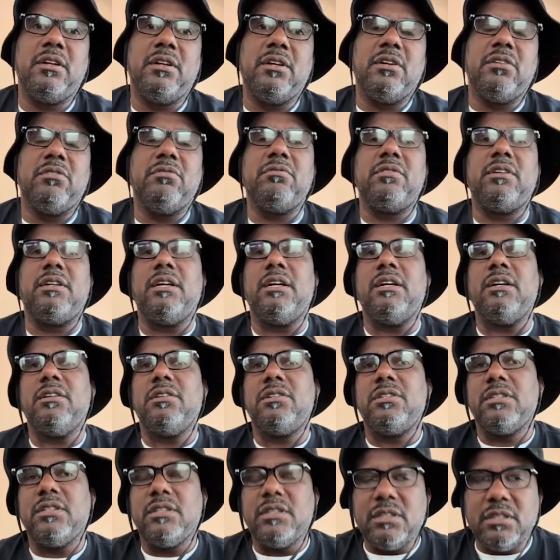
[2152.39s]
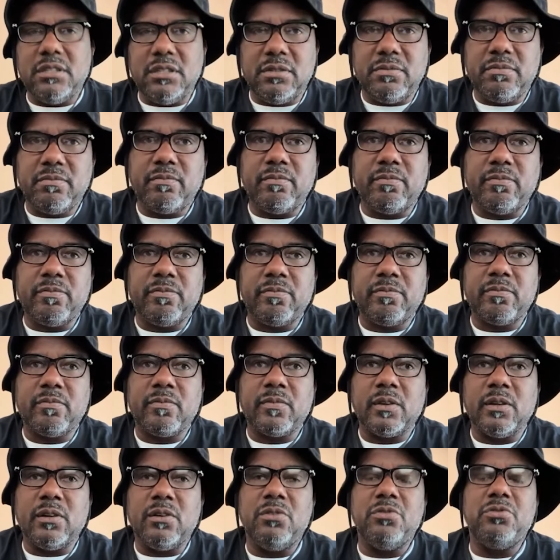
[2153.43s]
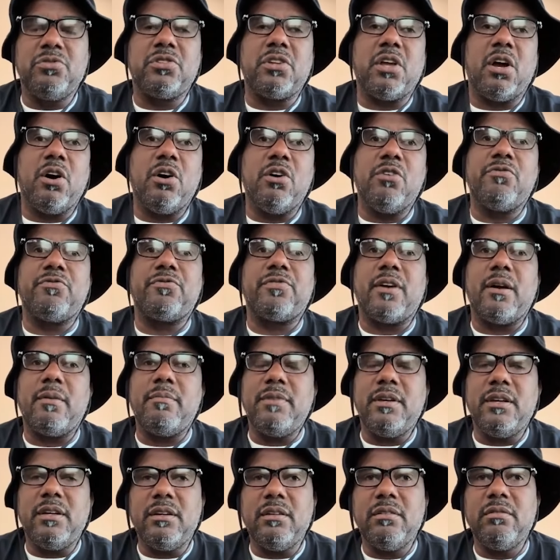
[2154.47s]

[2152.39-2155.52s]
who killed you, who stole from you.